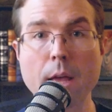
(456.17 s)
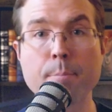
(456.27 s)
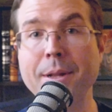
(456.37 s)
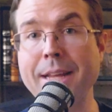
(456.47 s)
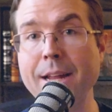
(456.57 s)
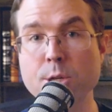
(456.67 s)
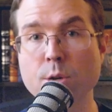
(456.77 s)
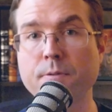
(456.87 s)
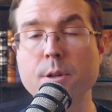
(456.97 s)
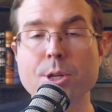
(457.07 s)
and
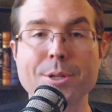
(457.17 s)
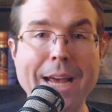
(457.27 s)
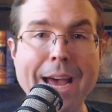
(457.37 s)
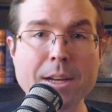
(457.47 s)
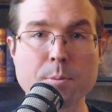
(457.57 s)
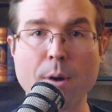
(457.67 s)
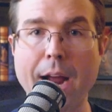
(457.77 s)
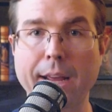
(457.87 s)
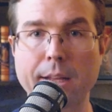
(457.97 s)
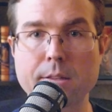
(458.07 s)
potential future tax
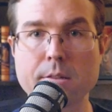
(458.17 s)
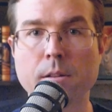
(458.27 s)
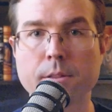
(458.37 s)
brackets.